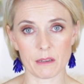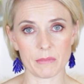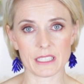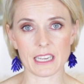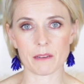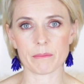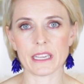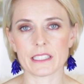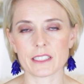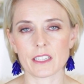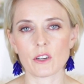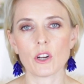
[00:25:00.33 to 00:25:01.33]
can be done
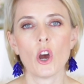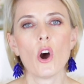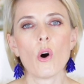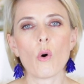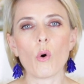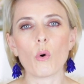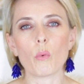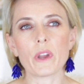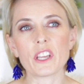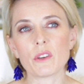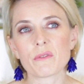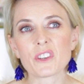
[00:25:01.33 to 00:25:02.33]
better, or where
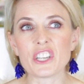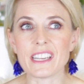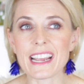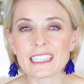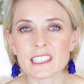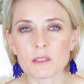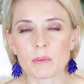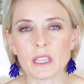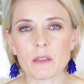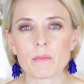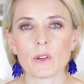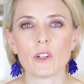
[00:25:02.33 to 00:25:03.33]
you've connected
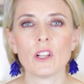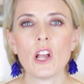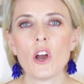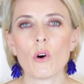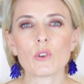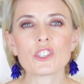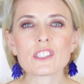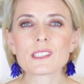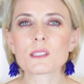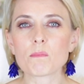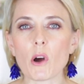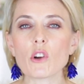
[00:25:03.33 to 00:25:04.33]
people, or
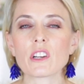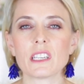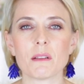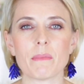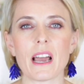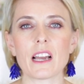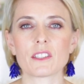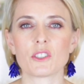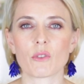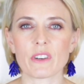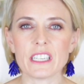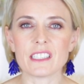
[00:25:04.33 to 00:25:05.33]
just spoken about
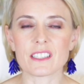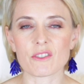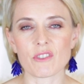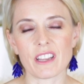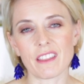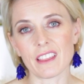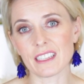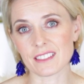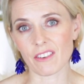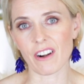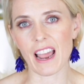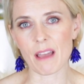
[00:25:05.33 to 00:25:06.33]
your industry and things
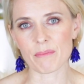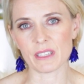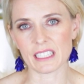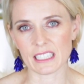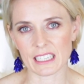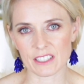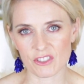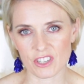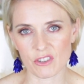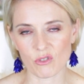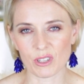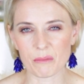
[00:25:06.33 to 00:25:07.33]
that are happening in
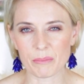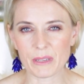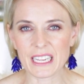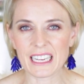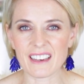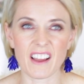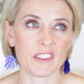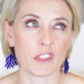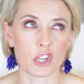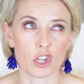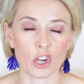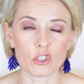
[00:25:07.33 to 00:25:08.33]
general, and being like the
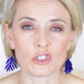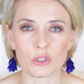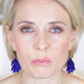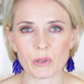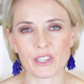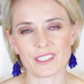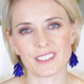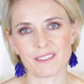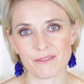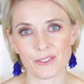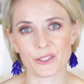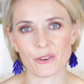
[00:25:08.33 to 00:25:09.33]
go-to person
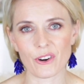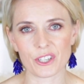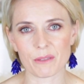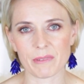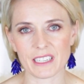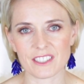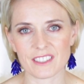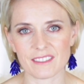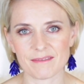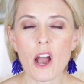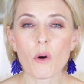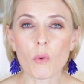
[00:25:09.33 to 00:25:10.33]
for your occupation.
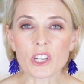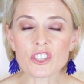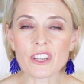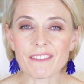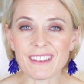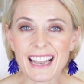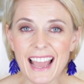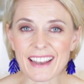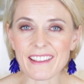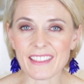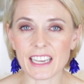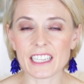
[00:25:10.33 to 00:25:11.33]
Once you have
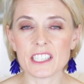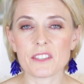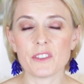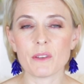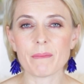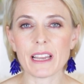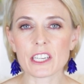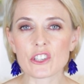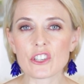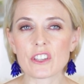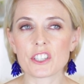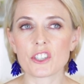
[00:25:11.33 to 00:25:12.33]
landed that interview, make
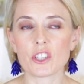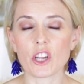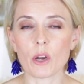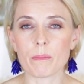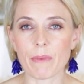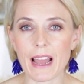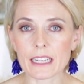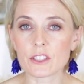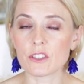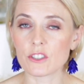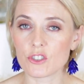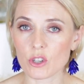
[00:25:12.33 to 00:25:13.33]
sure that you go back to
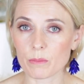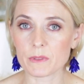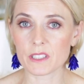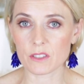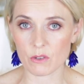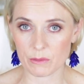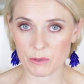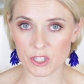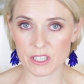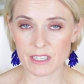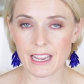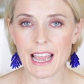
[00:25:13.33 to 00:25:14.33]
the job
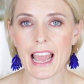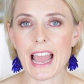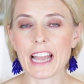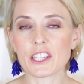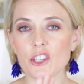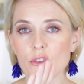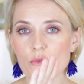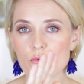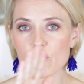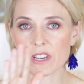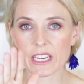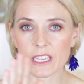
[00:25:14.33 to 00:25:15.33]
description and you
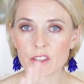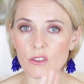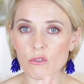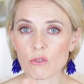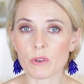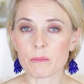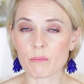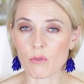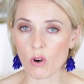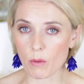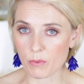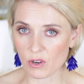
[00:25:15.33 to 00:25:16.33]
read through it
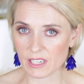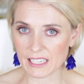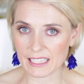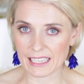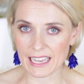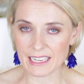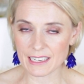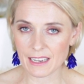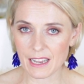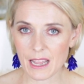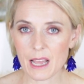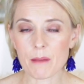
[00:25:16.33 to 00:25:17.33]
properly again.
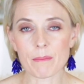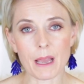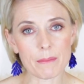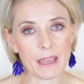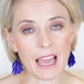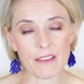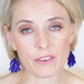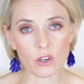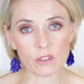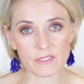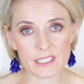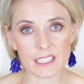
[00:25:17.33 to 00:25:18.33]
Maybe have a
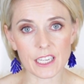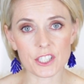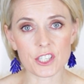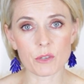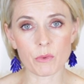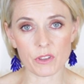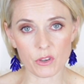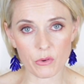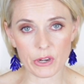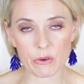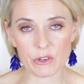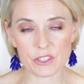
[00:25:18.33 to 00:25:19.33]
conversation with your
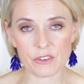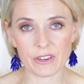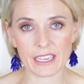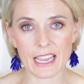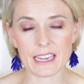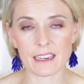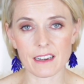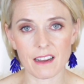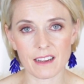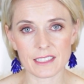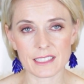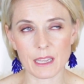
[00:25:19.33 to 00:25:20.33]
recruiter again and
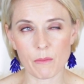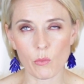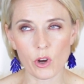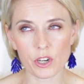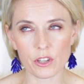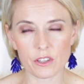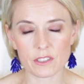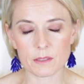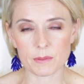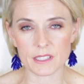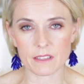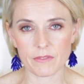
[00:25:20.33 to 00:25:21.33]
ask them what are those
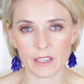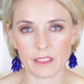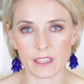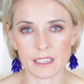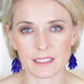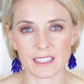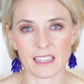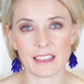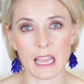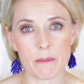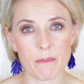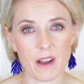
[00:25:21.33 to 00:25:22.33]
specific things that
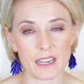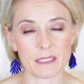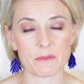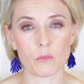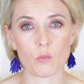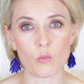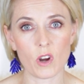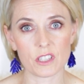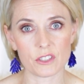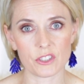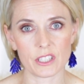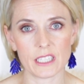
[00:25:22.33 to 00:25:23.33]
they might
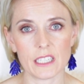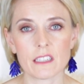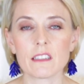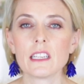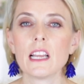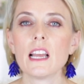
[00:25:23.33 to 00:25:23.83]
want to hear,